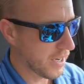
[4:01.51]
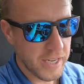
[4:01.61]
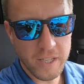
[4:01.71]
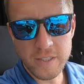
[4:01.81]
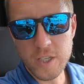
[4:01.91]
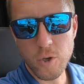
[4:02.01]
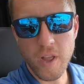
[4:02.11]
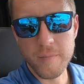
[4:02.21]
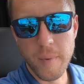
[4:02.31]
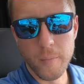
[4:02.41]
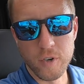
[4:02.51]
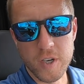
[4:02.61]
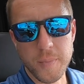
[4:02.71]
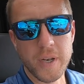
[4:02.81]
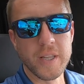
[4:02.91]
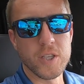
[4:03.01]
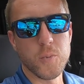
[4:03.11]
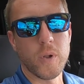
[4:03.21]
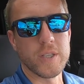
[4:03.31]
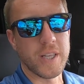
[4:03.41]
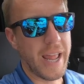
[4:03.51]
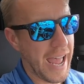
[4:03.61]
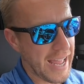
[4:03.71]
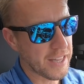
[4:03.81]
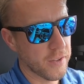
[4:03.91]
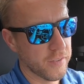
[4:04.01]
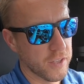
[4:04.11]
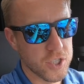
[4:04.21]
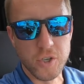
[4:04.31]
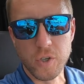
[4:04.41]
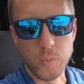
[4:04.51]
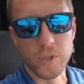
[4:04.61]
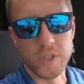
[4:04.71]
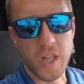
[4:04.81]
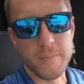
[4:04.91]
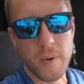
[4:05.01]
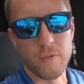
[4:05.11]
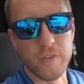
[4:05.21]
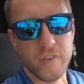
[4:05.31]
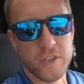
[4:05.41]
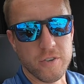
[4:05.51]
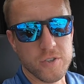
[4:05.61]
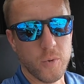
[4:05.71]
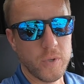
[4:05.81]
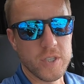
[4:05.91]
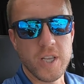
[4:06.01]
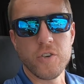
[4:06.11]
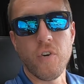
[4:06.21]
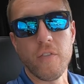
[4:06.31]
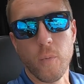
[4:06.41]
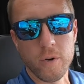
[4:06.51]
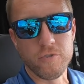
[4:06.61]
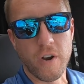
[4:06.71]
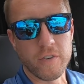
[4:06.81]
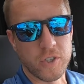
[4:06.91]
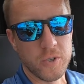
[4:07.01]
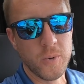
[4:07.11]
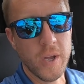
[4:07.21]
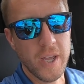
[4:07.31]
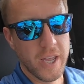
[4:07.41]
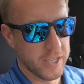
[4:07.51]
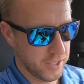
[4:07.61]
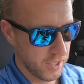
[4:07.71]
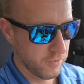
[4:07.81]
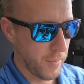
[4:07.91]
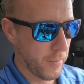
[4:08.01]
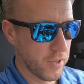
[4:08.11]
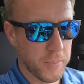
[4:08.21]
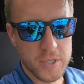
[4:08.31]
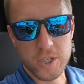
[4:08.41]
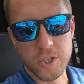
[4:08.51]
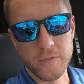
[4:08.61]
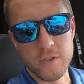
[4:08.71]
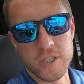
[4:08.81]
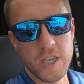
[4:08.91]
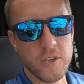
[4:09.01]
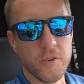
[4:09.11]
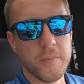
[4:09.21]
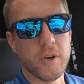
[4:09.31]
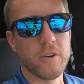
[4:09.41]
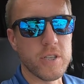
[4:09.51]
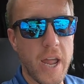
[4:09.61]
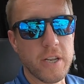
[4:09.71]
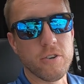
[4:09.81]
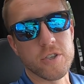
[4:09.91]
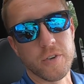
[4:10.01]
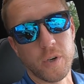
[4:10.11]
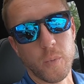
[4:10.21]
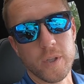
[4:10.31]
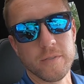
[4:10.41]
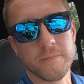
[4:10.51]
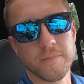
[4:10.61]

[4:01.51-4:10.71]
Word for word: And the LTs all have memory, but in this one, it's gonna add the, the steering wheel to that memory feature. So when you set driver one or driver two, it's gonna remember the position of your seat, your mirrors, and your steering wheel.